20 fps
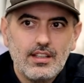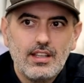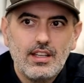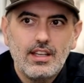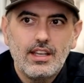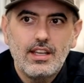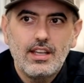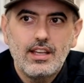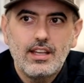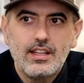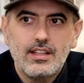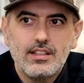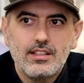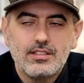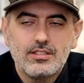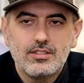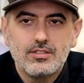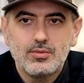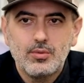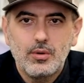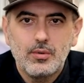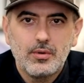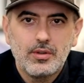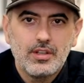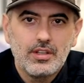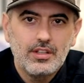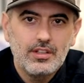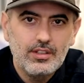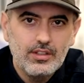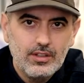and this is what we're
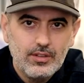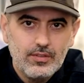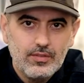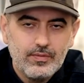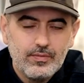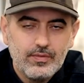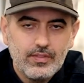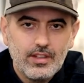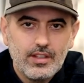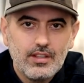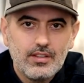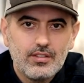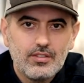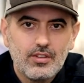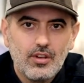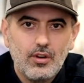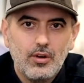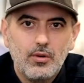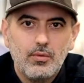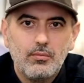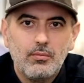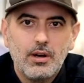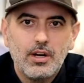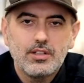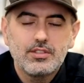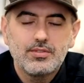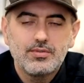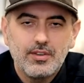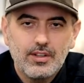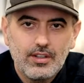going to do. So
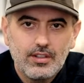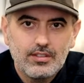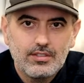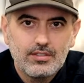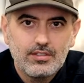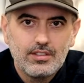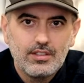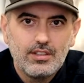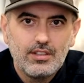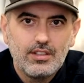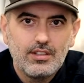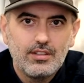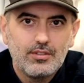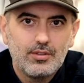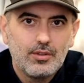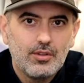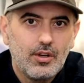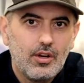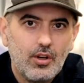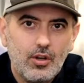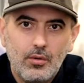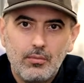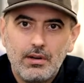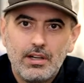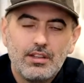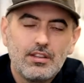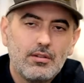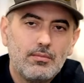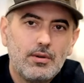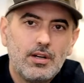March 1st, through the whole
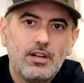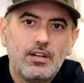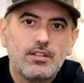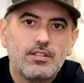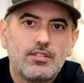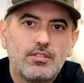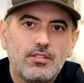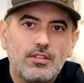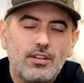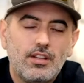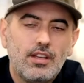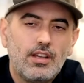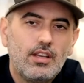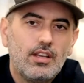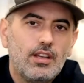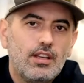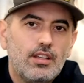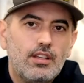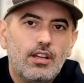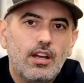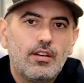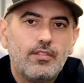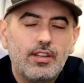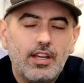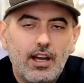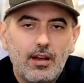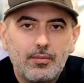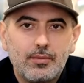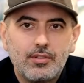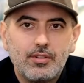month of March, you have the
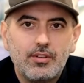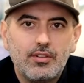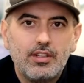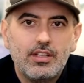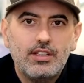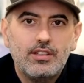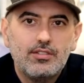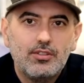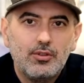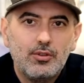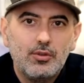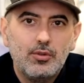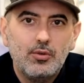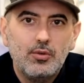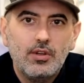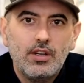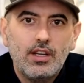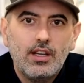opportunity to